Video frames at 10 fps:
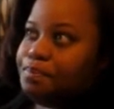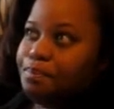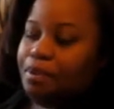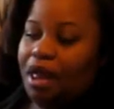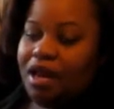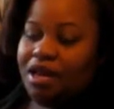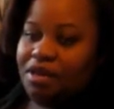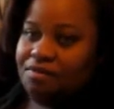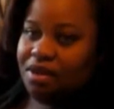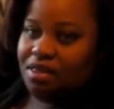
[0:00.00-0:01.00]

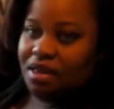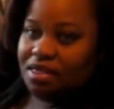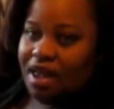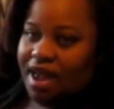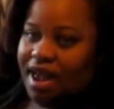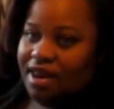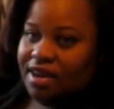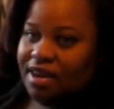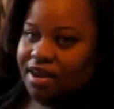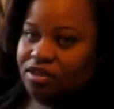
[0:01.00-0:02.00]
blogging event that they had
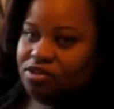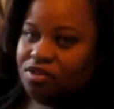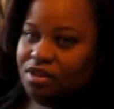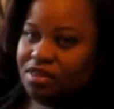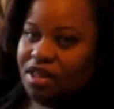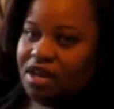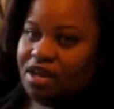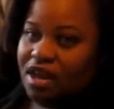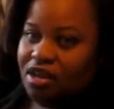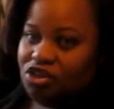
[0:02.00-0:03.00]
here so that they
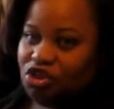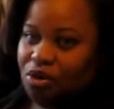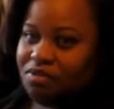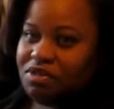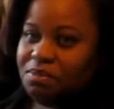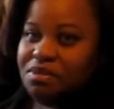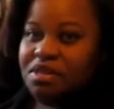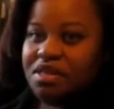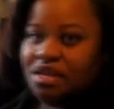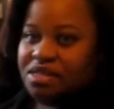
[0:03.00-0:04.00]
could kind of show off some of
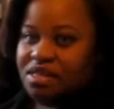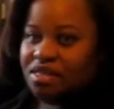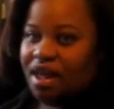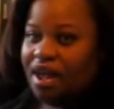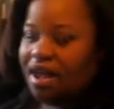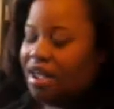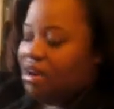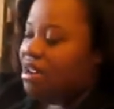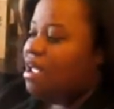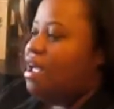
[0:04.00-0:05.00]
the things that they
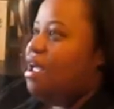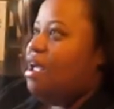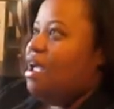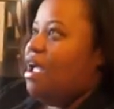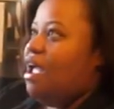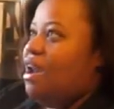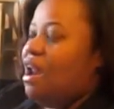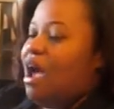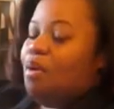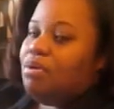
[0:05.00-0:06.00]
had,
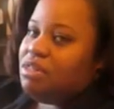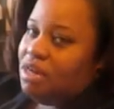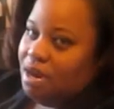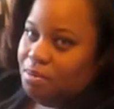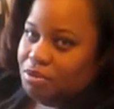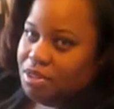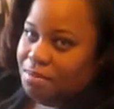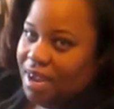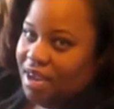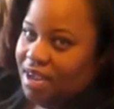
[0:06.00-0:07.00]
and I wasn't able to
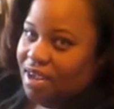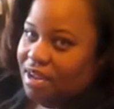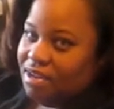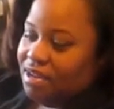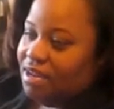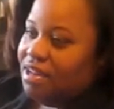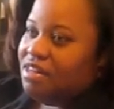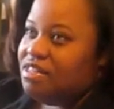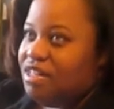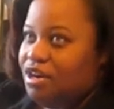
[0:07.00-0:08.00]
make it, couldn't get
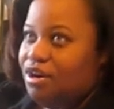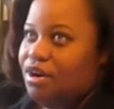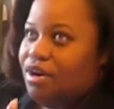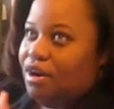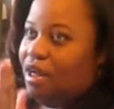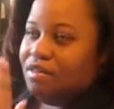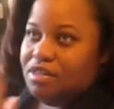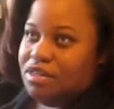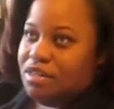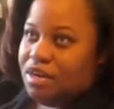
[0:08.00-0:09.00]
a sitter and all
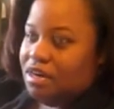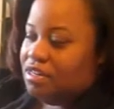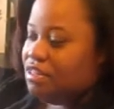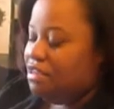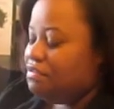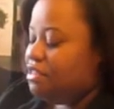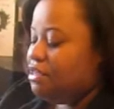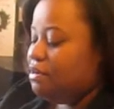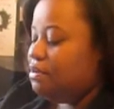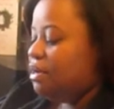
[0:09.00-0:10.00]
this other kind of stuff,
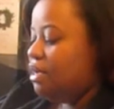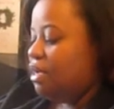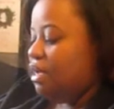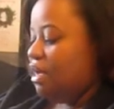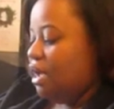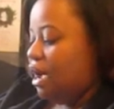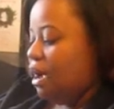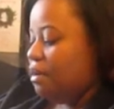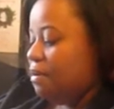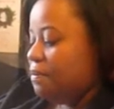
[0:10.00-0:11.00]
so
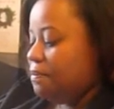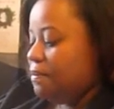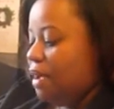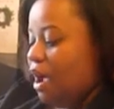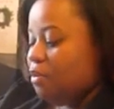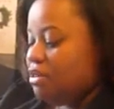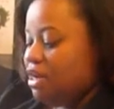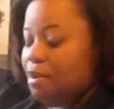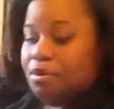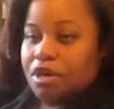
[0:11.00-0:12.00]
um, I
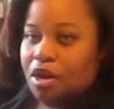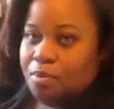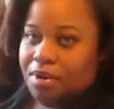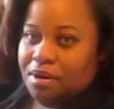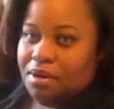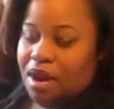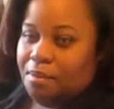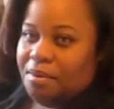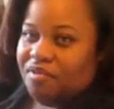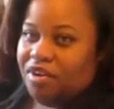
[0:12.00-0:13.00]
wasn't able to go, but
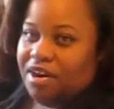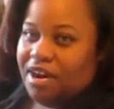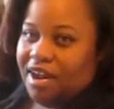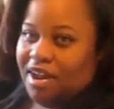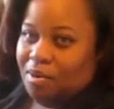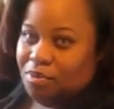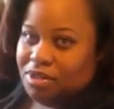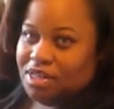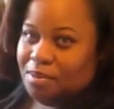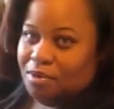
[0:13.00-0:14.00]
uh, my friend Diane
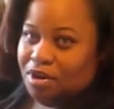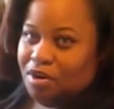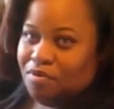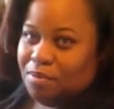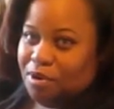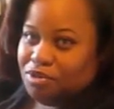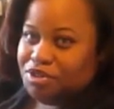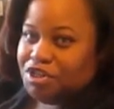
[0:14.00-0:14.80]
was able to go from grocery